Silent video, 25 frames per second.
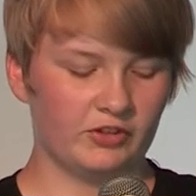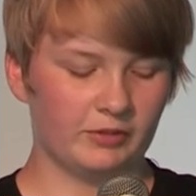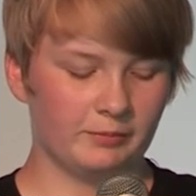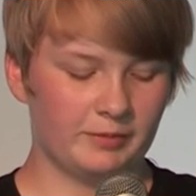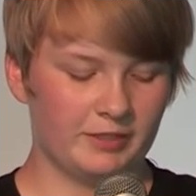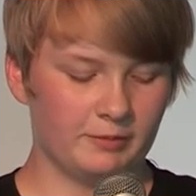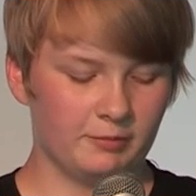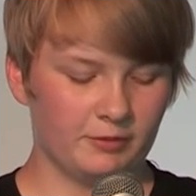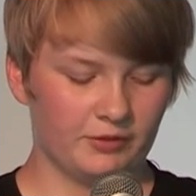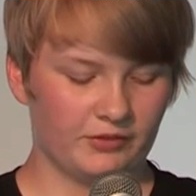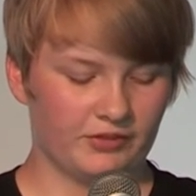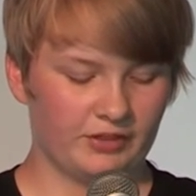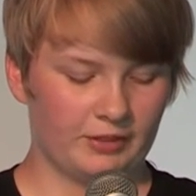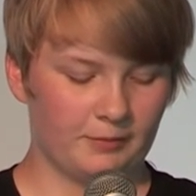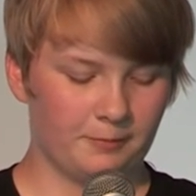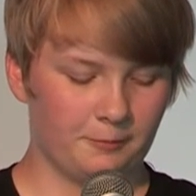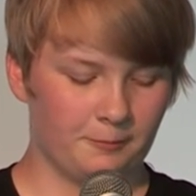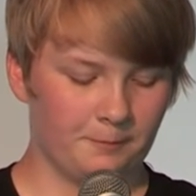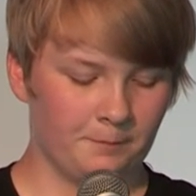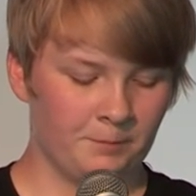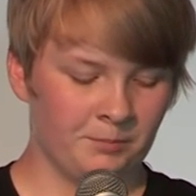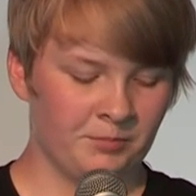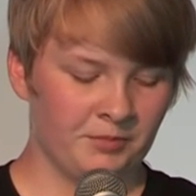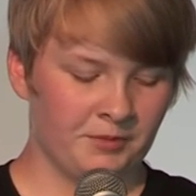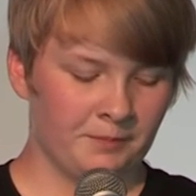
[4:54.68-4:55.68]
people are
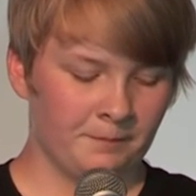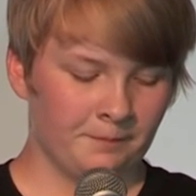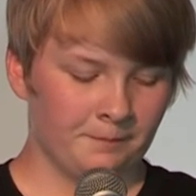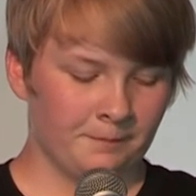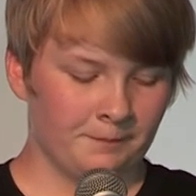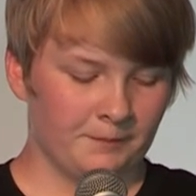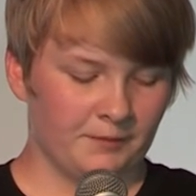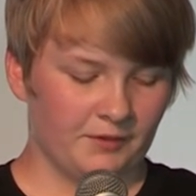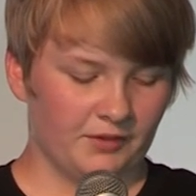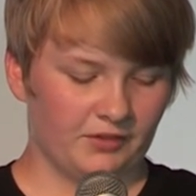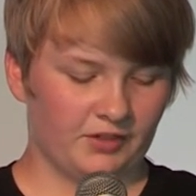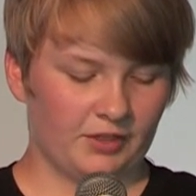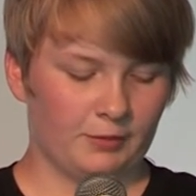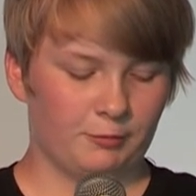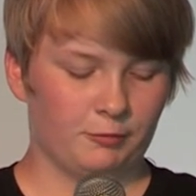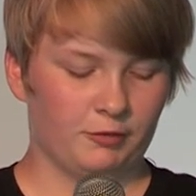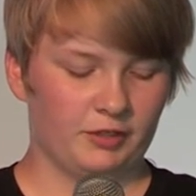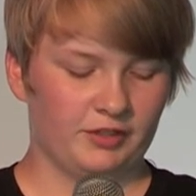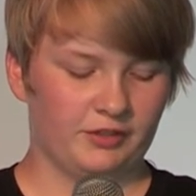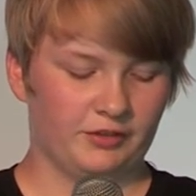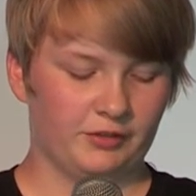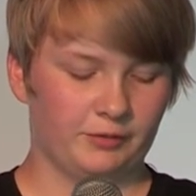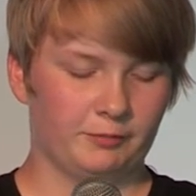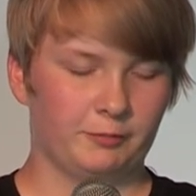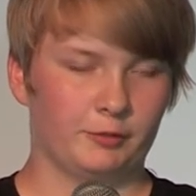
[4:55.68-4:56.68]

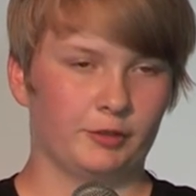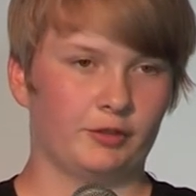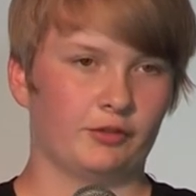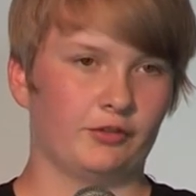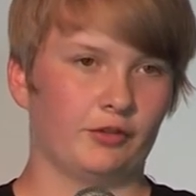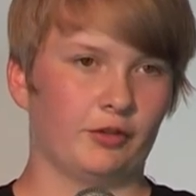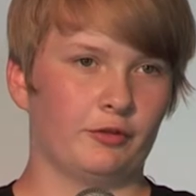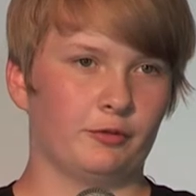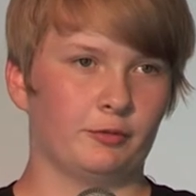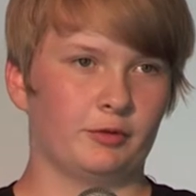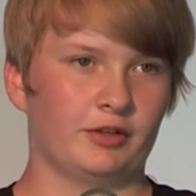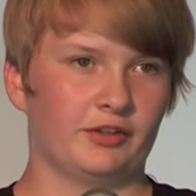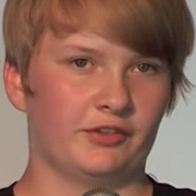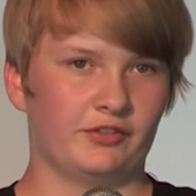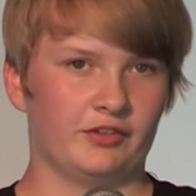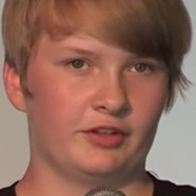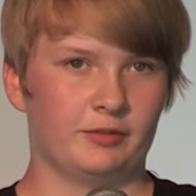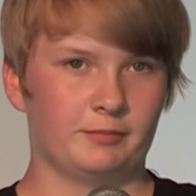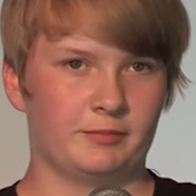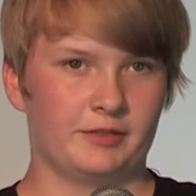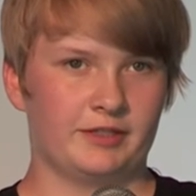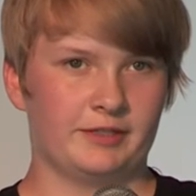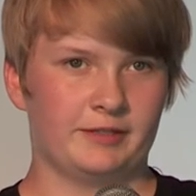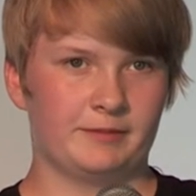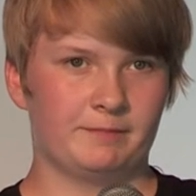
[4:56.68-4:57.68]
separated because otherwise
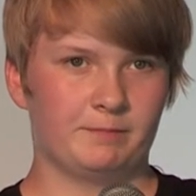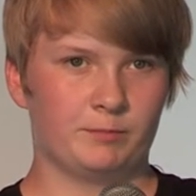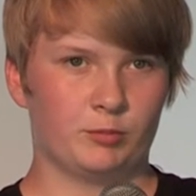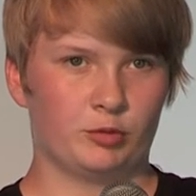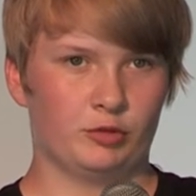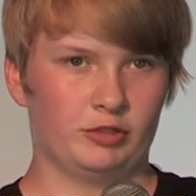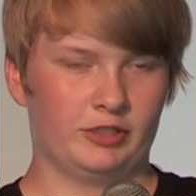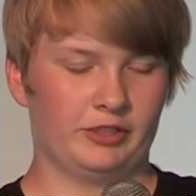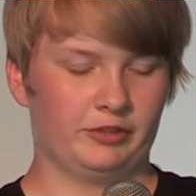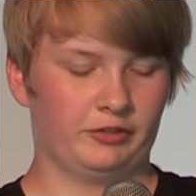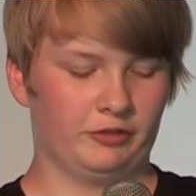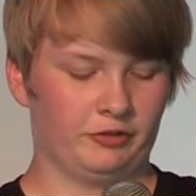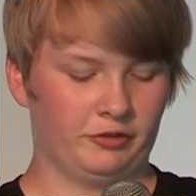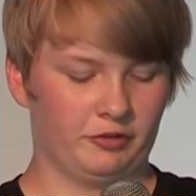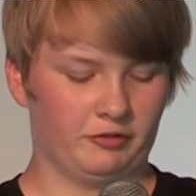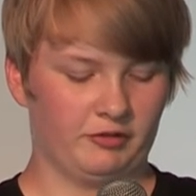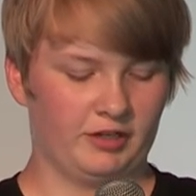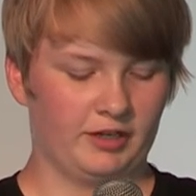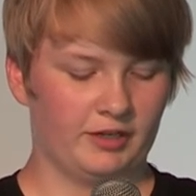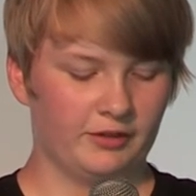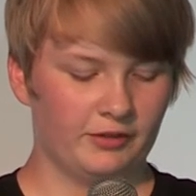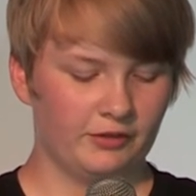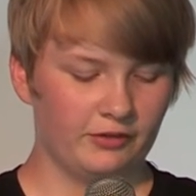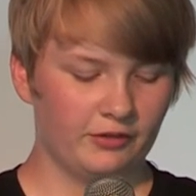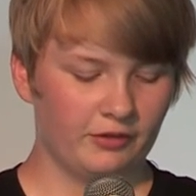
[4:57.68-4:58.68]
they'd be bullied and
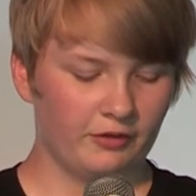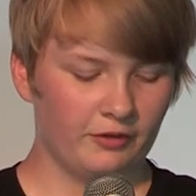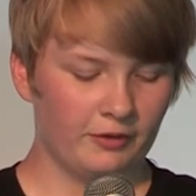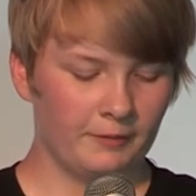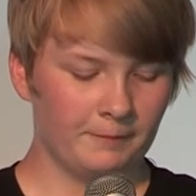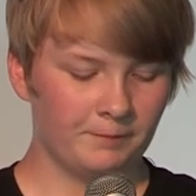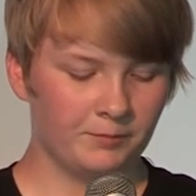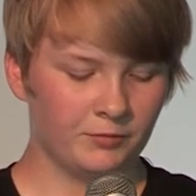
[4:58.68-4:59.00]
harassed.